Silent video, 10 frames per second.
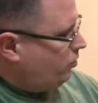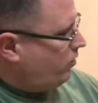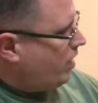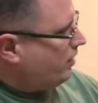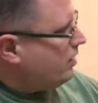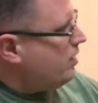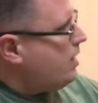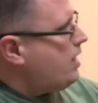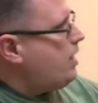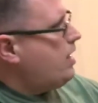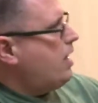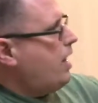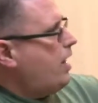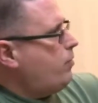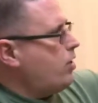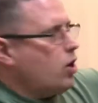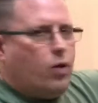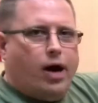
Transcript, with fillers: we've got the knee, we go